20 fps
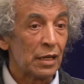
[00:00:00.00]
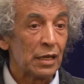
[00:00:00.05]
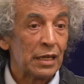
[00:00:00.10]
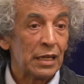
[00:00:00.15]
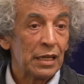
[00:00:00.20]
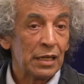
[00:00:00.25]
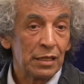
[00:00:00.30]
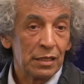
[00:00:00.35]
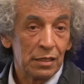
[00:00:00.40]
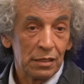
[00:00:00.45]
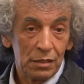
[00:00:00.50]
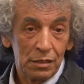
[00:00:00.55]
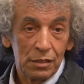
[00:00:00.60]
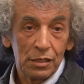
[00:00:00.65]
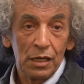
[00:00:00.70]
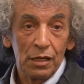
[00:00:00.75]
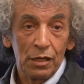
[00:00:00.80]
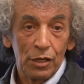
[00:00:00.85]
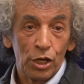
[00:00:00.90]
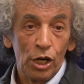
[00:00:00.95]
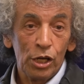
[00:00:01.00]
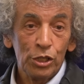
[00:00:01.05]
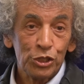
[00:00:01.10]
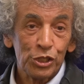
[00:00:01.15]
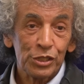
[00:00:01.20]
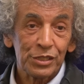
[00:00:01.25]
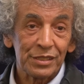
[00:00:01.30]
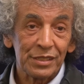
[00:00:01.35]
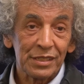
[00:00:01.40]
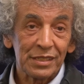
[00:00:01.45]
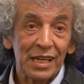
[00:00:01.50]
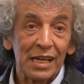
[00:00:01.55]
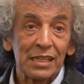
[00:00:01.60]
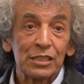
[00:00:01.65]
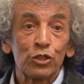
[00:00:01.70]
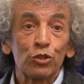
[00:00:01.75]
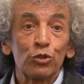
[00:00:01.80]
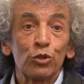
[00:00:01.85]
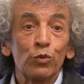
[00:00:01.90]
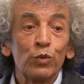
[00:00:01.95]
In consciousness
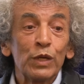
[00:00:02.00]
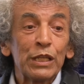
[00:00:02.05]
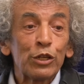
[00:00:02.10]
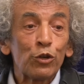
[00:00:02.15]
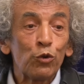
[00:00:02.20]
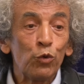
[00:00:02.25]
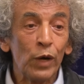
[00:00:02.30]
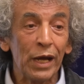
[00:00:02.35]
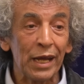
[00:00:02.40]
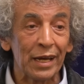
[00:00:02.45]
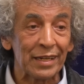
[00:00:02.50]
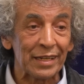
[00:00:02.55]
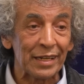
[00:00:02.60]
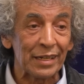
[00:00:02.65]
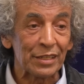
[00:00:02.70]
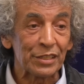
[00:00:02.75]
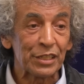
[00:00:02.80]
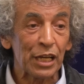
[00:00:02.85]
has to do with qualia,